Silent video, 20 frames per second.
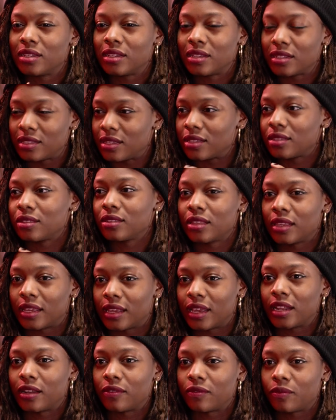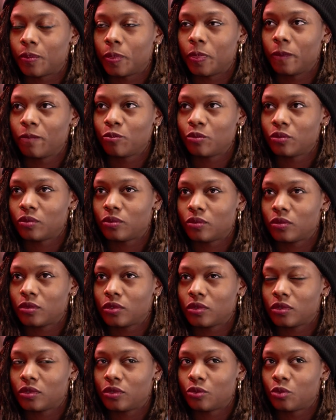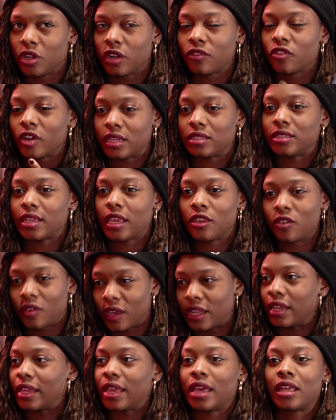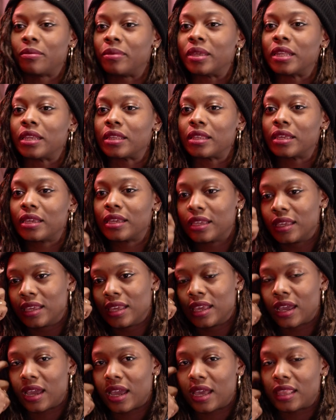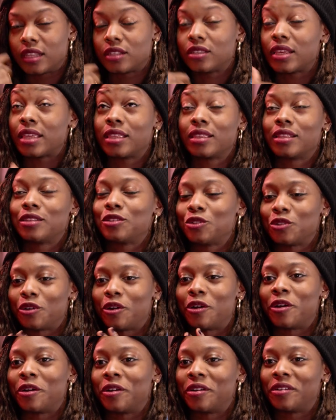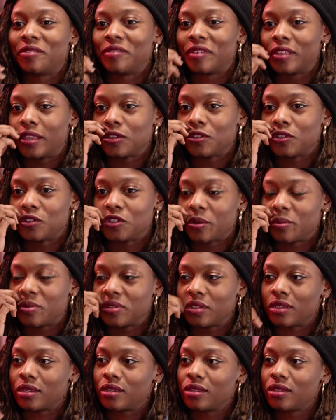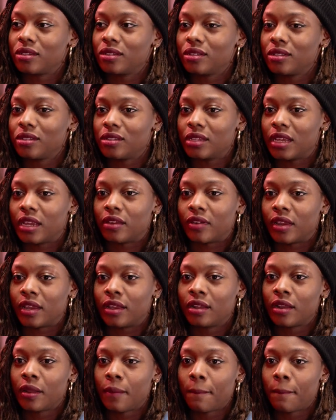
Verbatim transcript: can consistently kind of whatever i say you kind of get immediately yeah. and that's i think that's such a hard relationship to to get right.